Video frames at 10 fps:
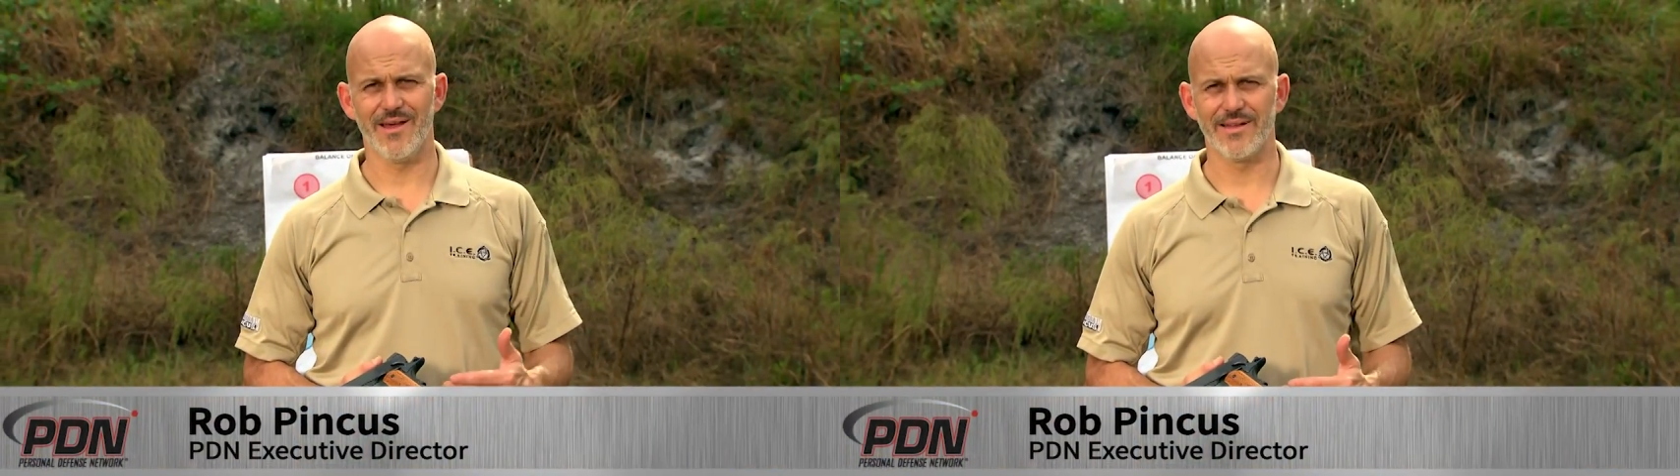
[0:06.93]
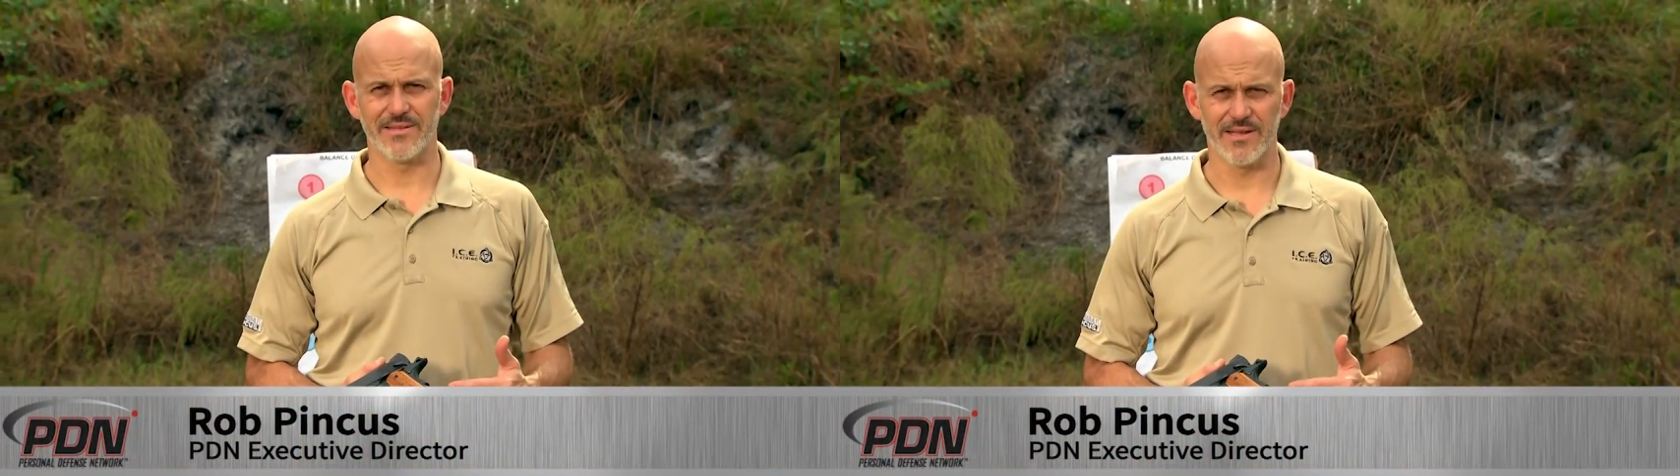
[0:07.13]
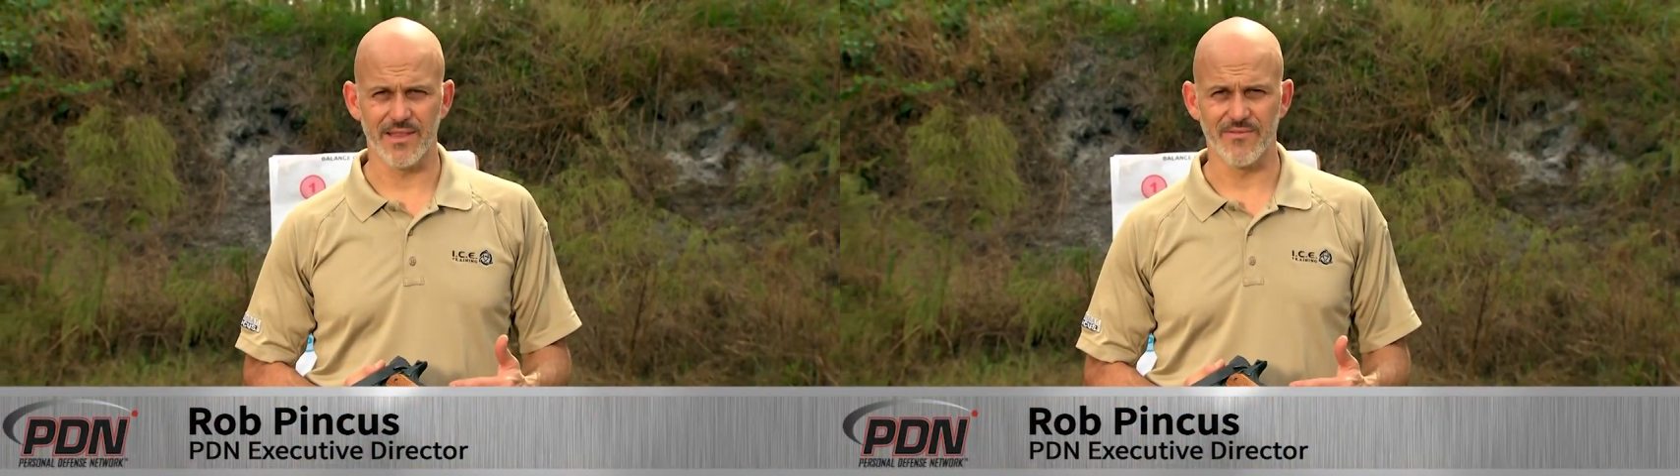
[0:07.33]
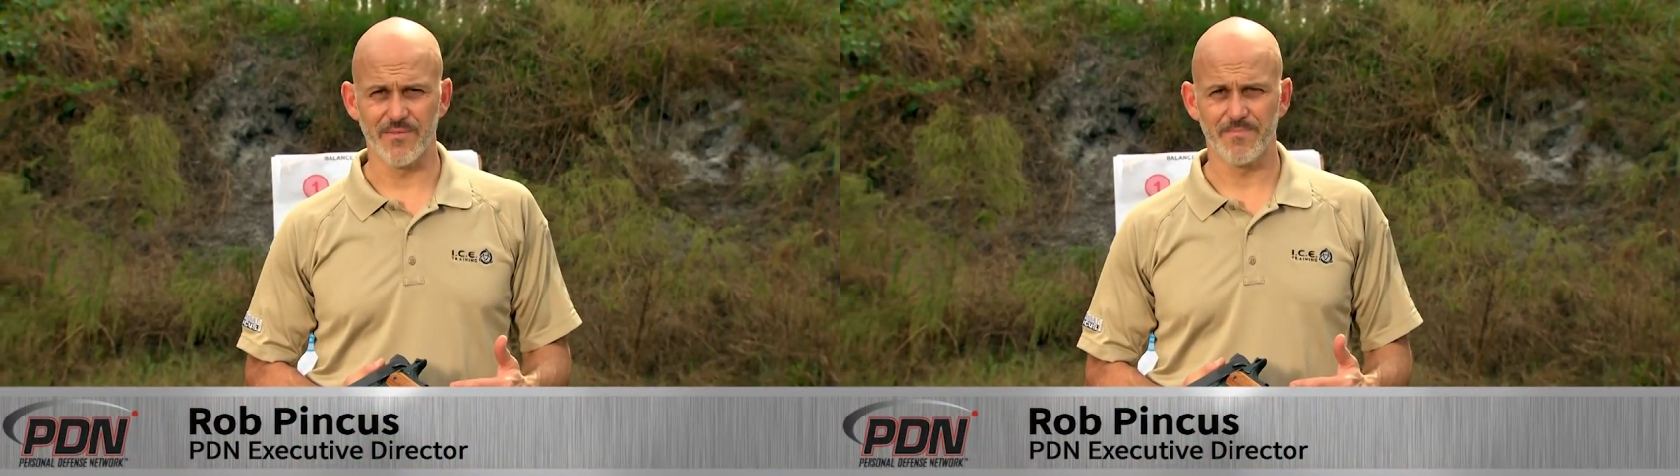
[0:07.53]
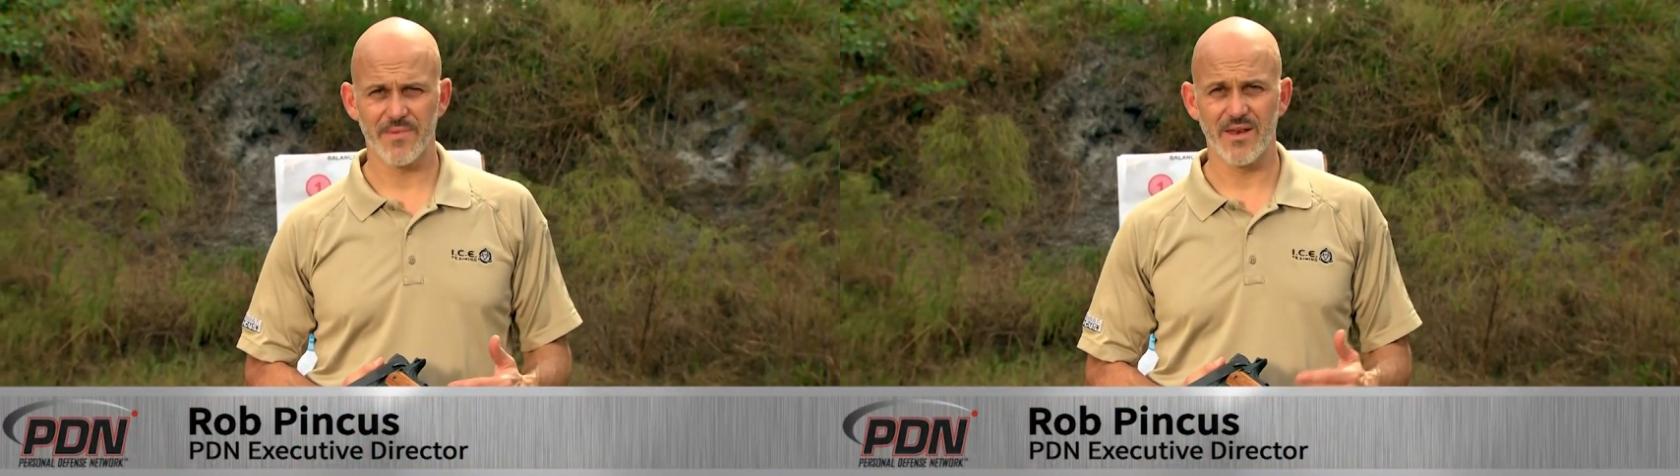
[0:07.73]

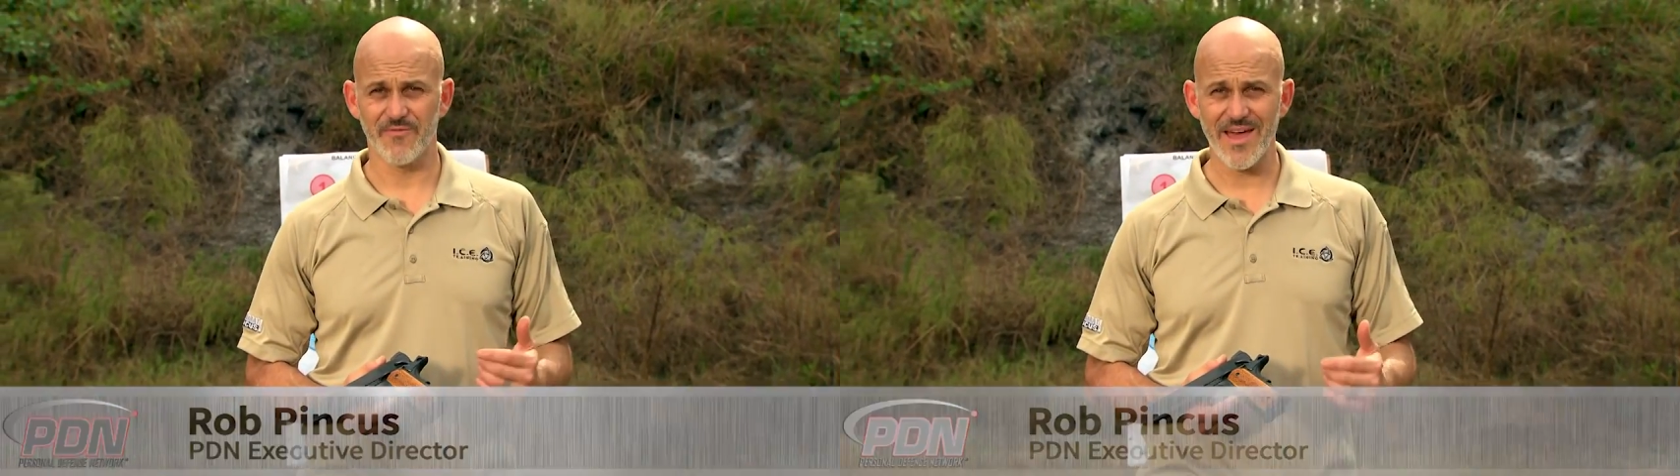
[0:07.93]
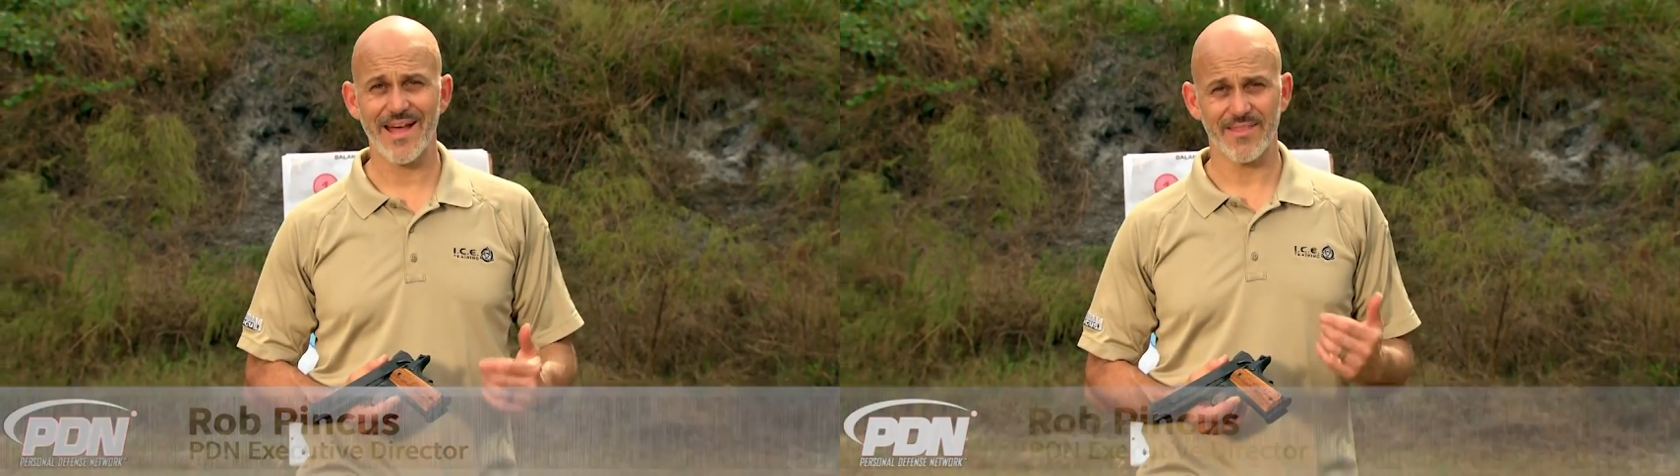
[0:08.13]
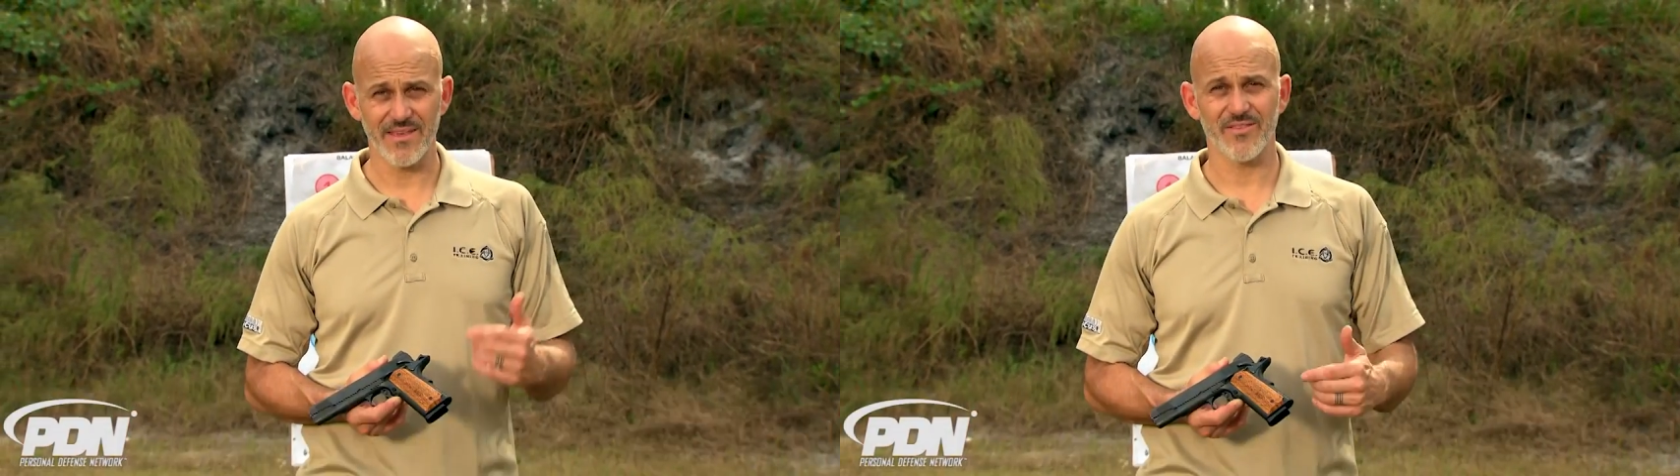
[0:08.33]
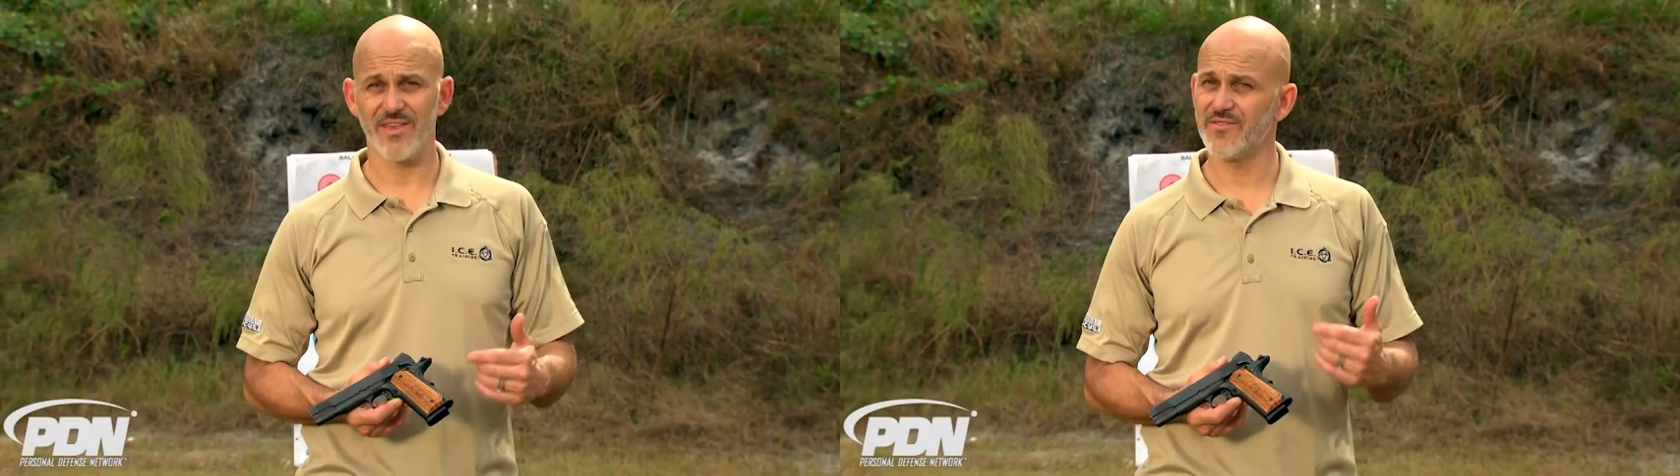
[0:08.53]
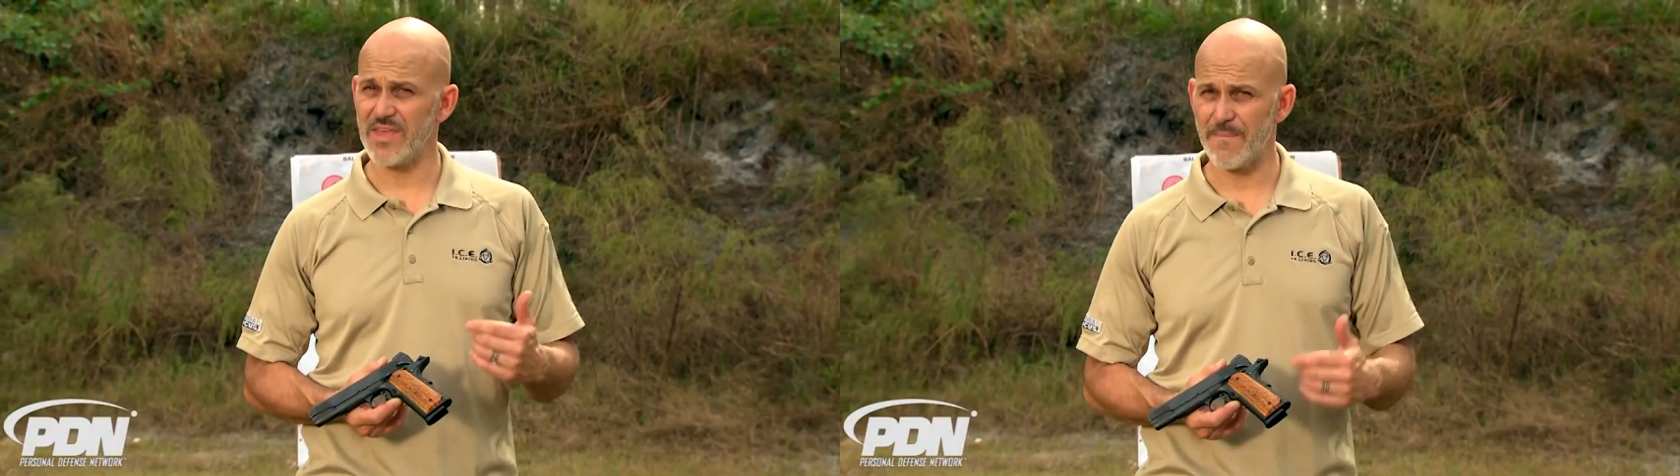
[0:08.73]
1911. And in fact, this is the